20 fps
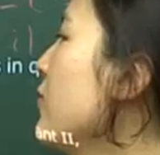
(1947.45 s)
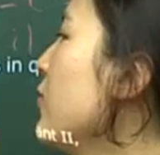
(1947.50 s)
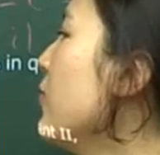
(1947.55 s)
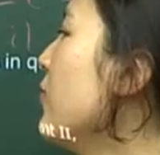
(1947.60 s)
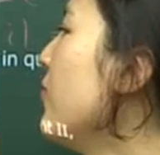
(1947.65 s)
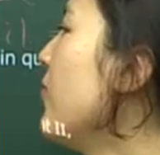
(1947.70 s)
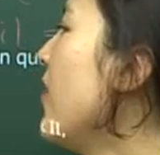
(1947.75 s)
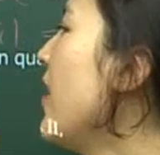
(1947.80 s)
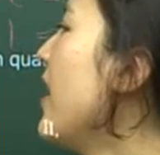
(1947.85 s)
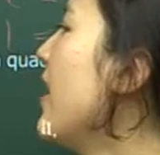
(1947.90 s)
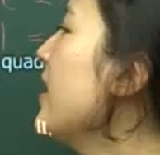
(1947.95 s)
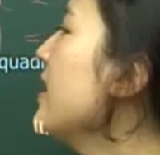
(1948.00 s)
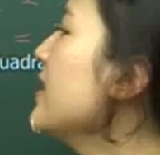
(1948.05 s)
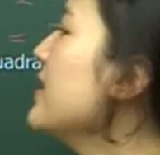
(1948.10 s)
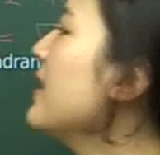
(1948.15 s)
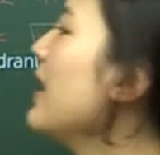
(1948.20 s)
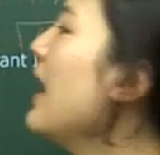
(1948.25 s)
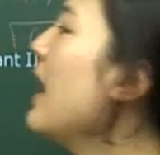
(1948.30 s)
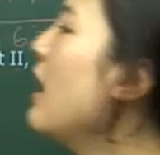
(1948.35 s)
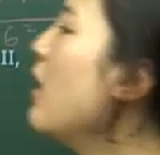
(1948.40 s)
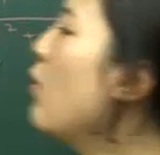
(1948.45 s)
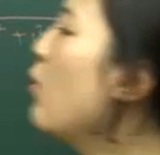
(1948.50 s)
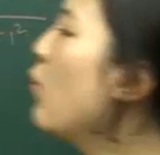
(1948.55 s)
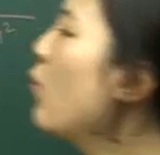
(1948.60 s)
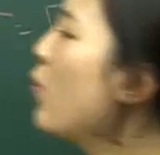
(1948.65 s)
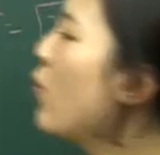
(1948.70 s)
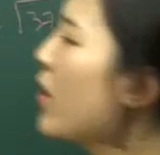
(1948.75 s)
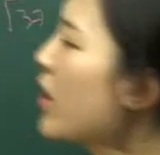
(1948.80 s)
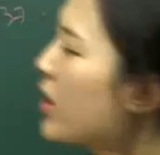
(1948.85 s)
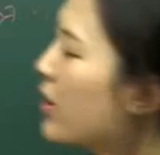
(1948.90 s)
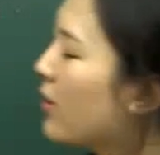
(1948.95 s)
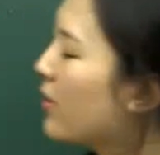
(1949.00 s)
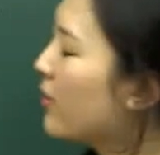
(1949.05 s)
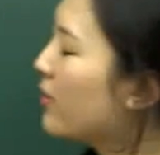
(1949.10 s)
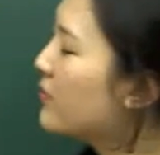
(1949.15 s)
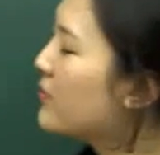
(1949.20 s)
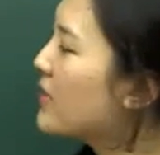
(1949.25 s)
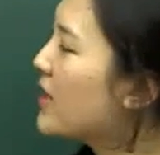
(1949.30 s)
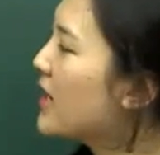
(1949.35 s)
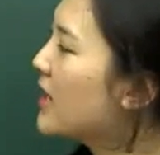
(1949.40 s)
to find out
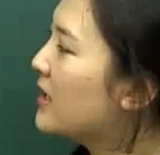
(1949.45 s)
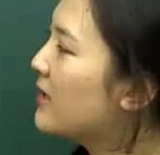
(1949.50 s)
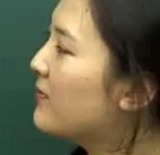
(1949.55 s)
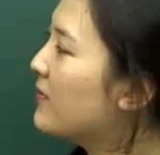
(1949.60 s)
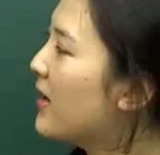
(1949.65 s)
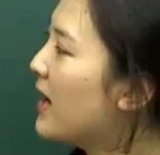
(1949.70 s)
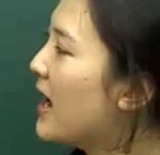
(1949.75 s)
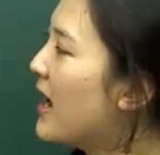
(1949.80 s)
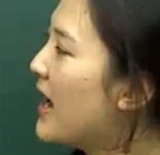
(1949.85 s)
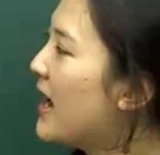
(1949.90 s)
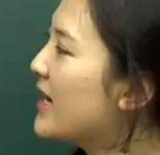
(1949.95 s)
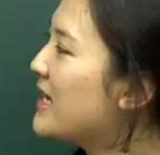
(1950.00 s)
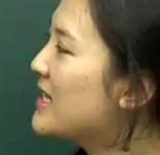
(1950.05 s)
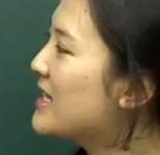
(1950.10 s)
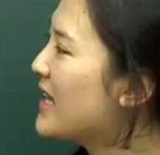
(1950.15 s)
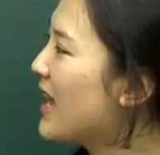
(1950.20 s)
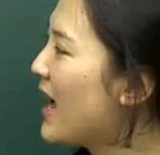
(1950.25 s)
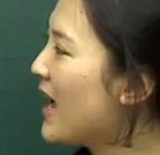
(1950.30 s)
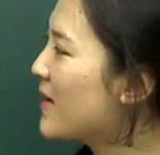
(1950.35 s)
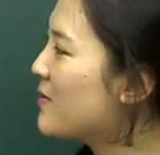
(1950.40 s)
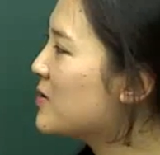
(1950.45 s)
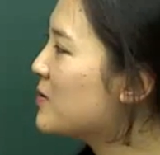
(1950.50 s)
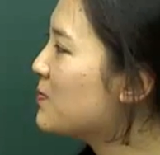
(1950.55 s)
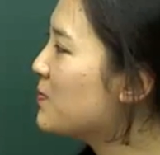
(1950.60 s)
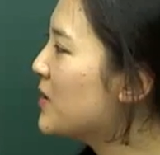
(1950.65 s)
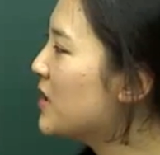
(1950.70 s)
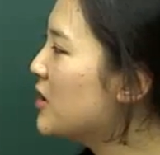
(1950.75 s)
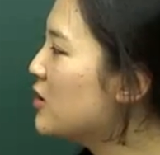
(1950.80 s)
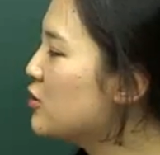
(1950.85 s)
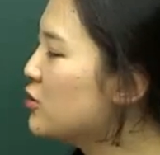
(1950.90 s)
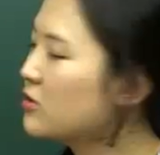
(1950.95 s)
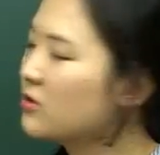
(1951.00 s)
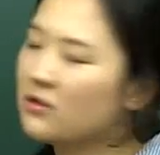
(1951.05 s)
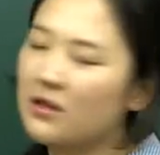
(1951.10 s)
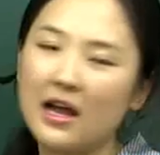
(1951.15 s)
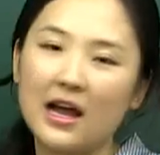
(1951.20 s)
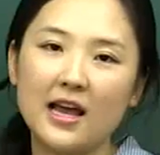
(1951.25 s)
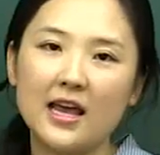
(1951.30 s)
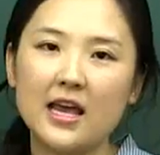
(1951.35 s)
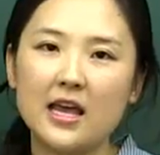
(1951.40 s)
where negative I times P should
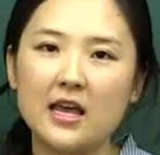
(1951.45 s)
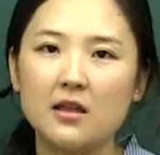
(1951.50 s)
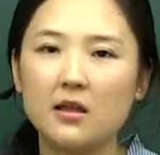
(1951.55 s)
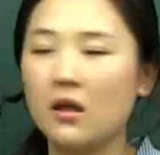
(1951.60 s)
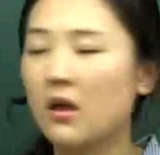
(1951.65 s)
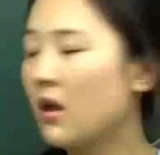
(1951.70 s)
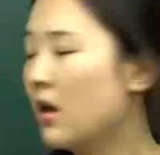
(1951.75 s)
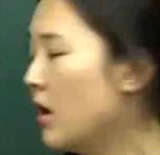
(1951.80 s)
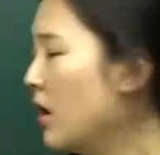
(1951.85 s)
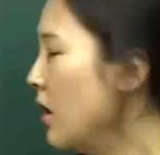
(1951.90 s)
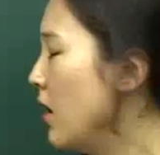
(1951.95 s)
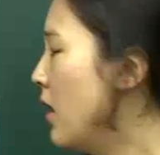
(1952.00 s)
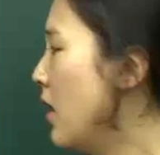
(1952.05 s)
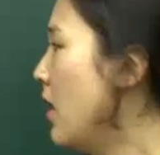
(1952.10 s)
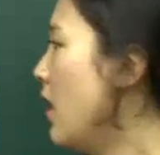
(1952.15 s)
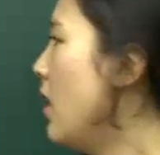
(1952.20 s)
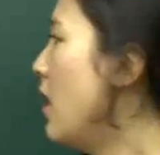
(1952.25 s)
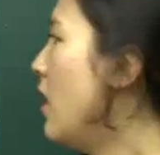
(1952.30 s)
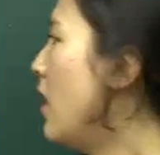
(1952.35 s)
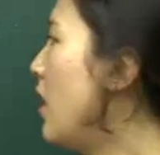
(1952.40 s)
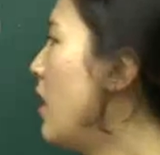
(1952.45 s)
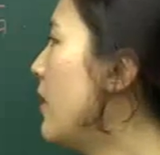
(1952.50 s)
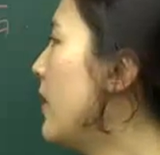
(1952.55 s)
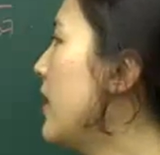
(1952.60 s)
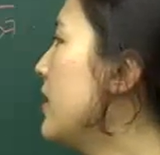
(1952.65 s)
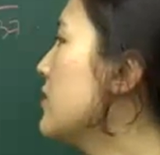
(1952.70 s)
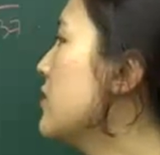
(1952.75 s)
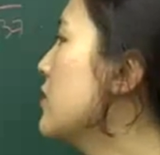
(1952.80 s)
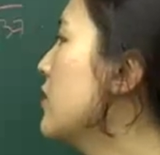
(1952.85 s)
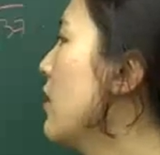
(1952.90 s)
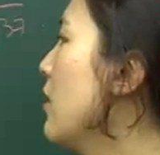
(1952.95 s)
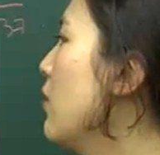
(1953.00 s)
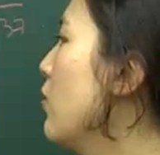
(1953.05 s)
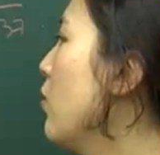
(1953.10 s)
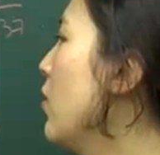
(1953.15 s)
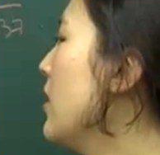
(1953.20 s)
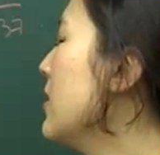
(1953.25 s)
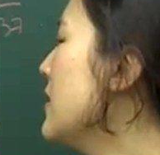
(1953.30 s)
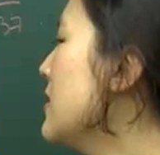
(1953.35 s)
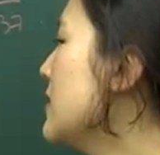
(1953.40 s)
lie in. All right, so
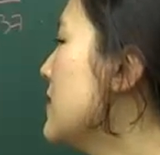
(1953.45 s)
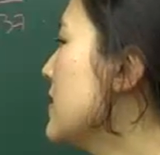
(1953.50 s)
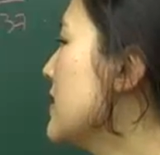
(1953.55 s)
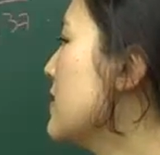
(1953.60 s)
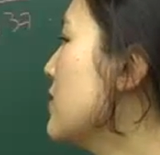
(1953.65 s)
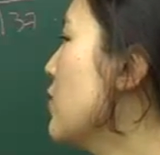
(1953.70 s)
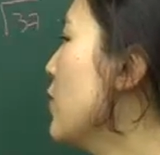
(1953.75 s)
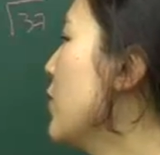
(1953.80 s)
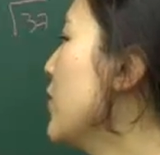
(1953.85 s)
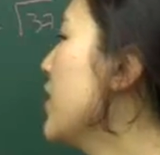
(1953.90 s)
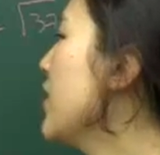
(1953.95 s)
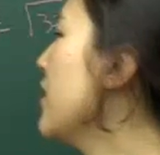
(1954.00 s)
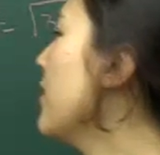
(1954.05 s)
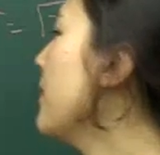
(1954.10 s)
what is this talking